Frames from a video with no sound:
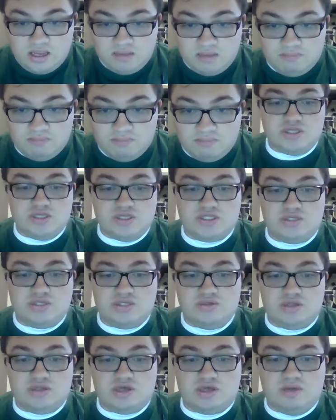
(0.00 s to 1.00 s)

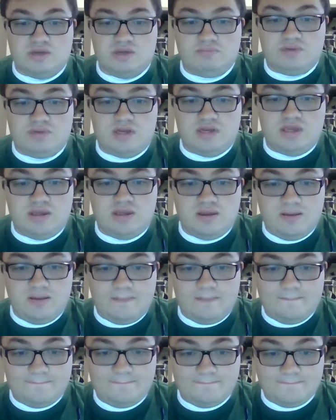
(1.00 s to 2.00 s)
completely bring a new
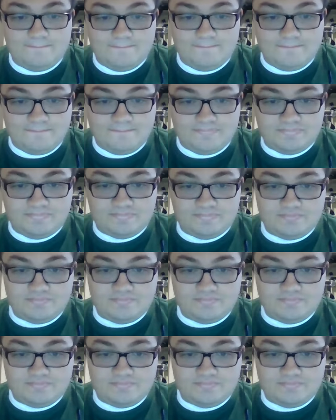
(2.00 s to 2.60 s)
focus to the company.